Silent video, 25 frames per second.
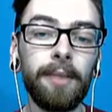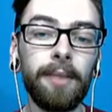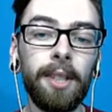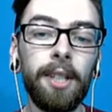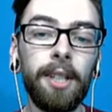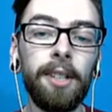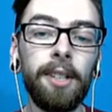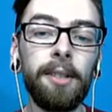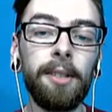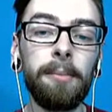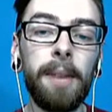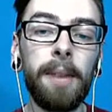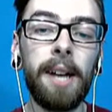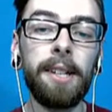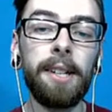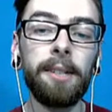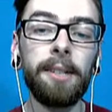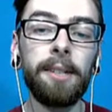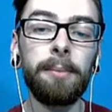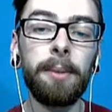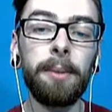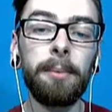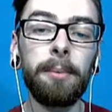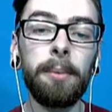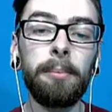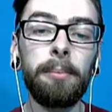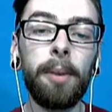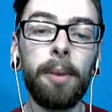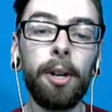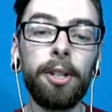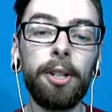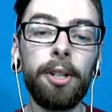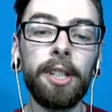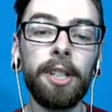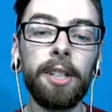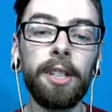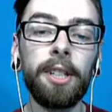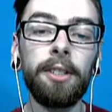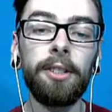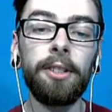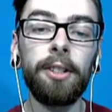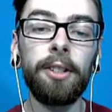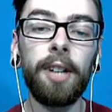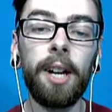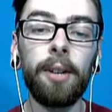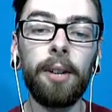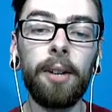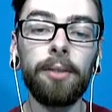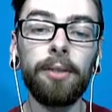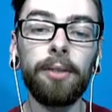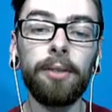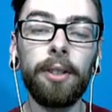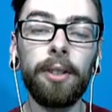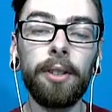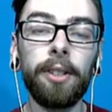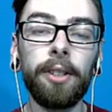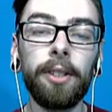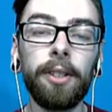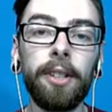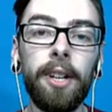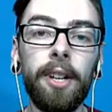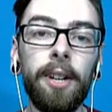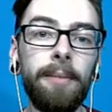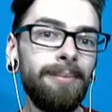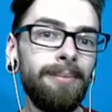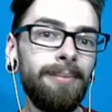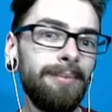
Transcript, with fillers: You just imagine people barging into your house all the time.